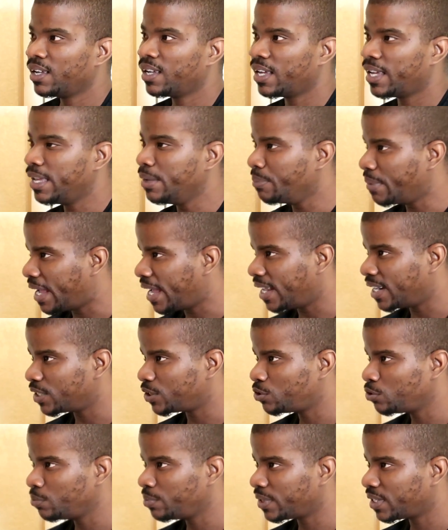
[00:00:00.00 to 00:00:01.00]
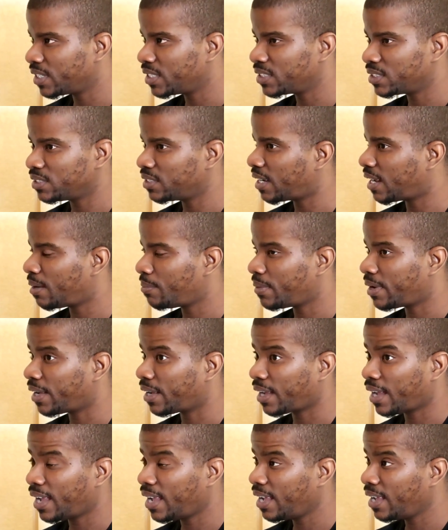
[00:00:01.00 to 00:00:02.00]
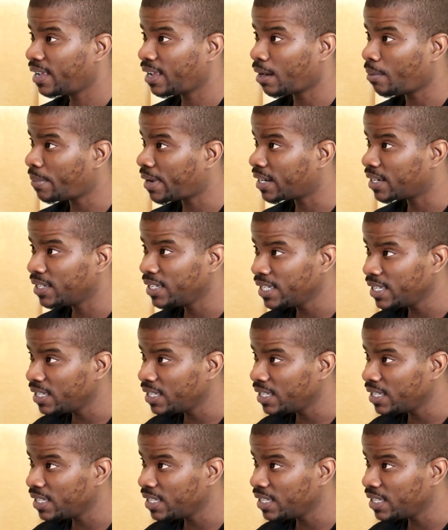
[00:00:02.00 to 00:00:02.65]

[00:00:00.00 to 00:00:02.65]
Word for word: and he mad at you because I'm like I ain't I'm about to